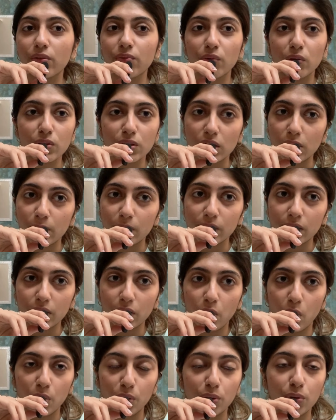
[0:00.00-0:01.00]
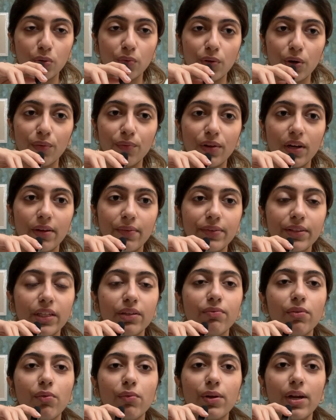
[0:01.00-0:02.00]
the full syllabus had gotten over of 11th
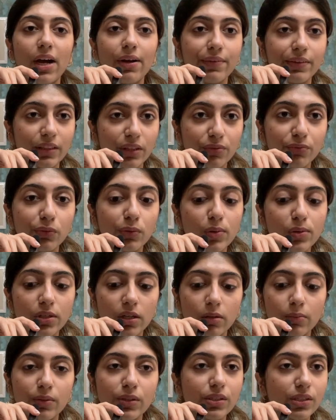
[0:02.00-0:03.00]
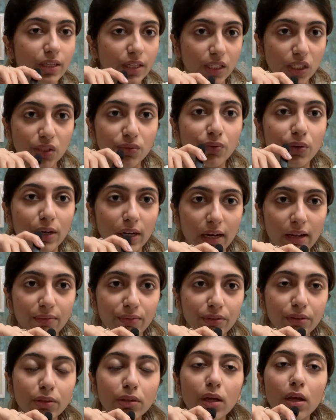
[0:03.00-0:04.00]
and we were having the full syllabus tests for
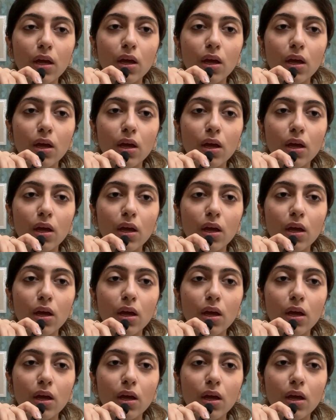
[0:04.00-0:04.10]
11th,